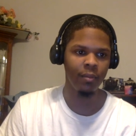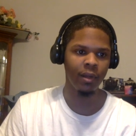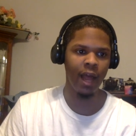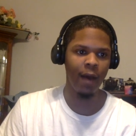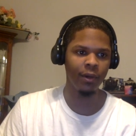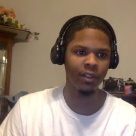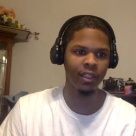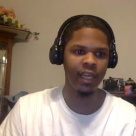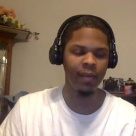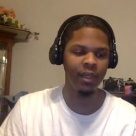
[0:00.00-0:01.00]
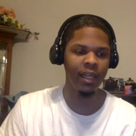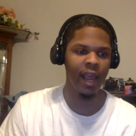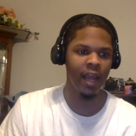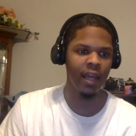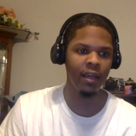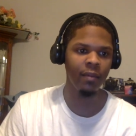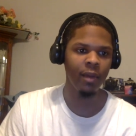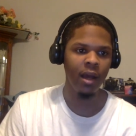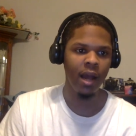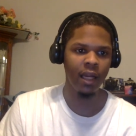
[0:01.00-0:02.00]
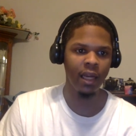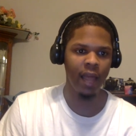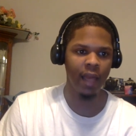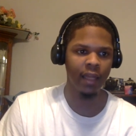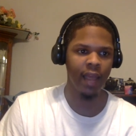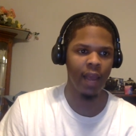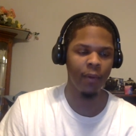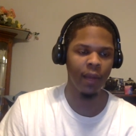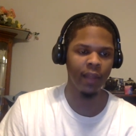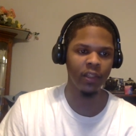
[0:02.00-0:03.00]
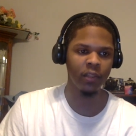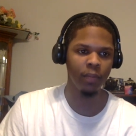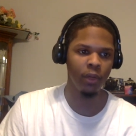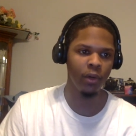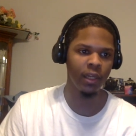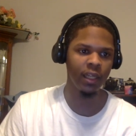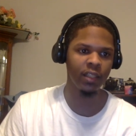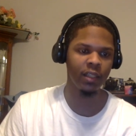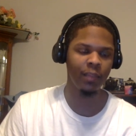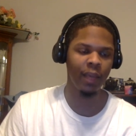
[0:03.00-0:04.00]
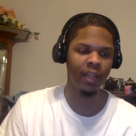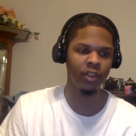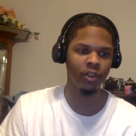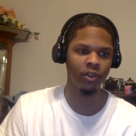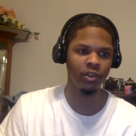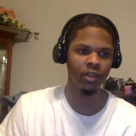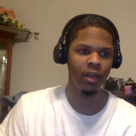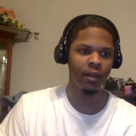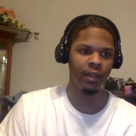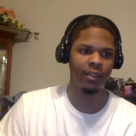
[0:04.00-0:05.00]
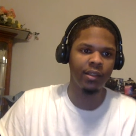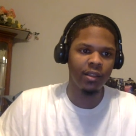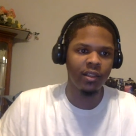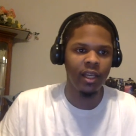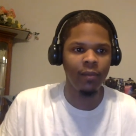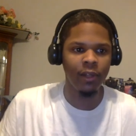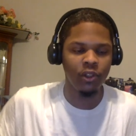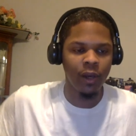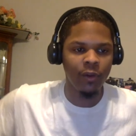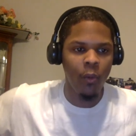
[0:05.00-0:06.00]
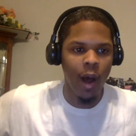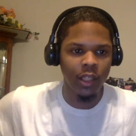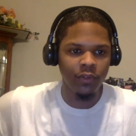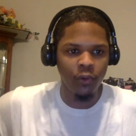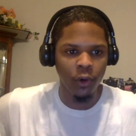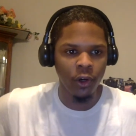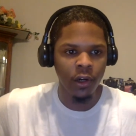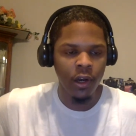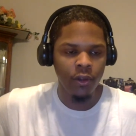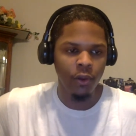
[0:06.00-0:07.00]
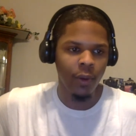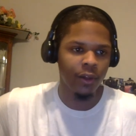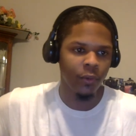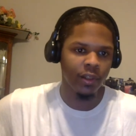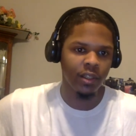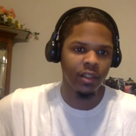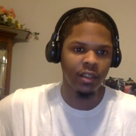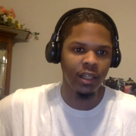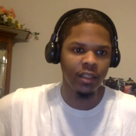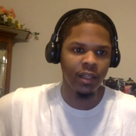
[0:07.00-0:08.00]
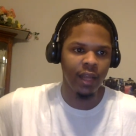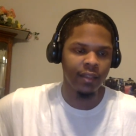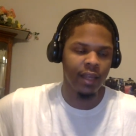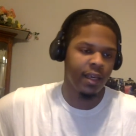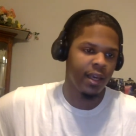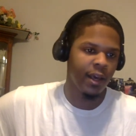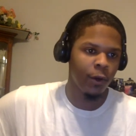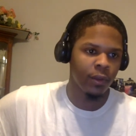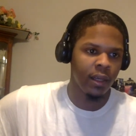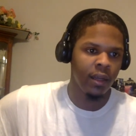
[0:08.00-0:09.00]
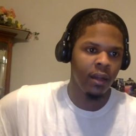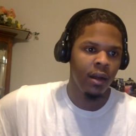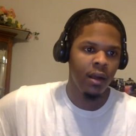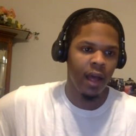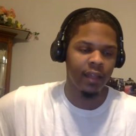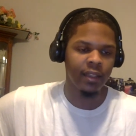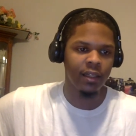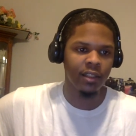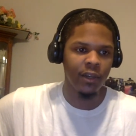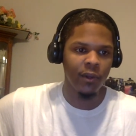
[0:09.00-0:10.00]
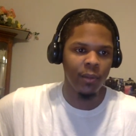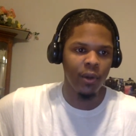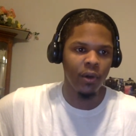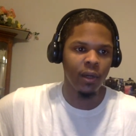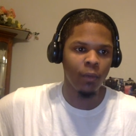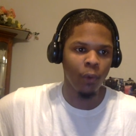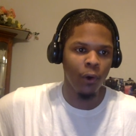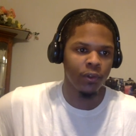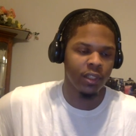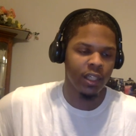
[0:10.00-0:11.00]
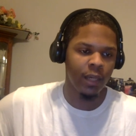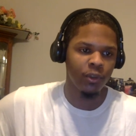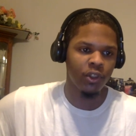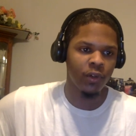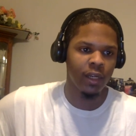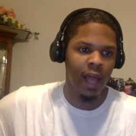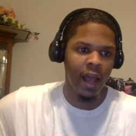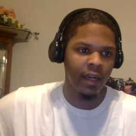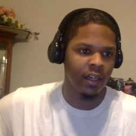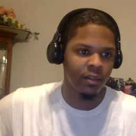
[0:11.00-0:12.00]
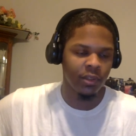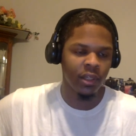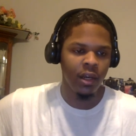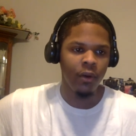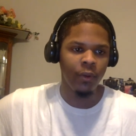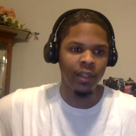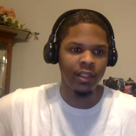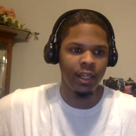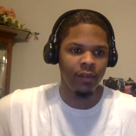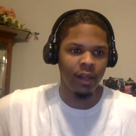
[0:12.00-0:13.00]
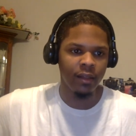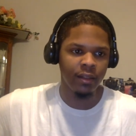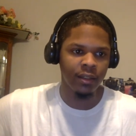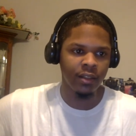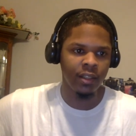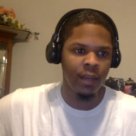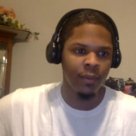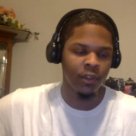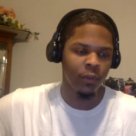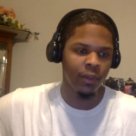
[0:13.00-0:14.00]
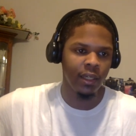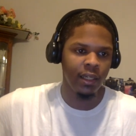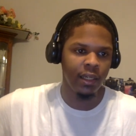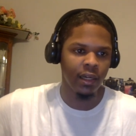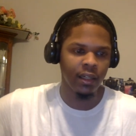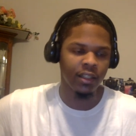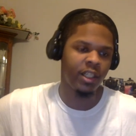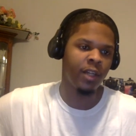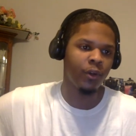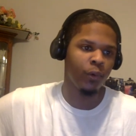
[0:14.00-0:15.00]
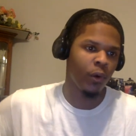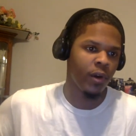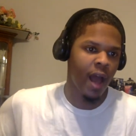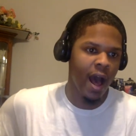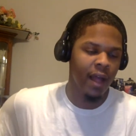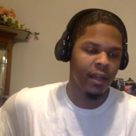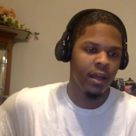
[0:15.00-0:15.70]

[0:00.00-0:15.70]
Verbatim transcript: but that was a gimme game. And then they had a game where they just blew it against the Pacers. This is a team that you have to watch for throughout the rest of the season as they get healthy, as they continue to build up roles and chemistry and lineups. We'll see if that this team is a really a contender or not.